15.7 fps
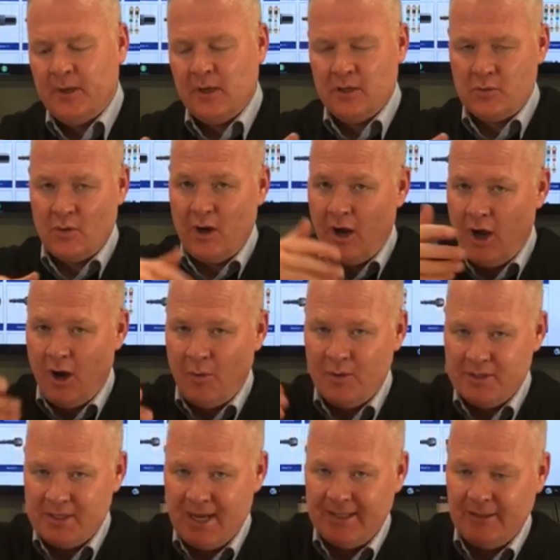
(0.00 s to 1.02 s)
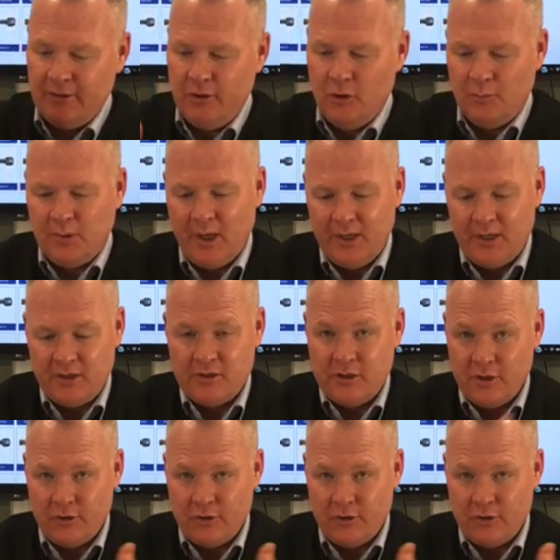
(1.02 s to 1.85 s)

because we're always adding new products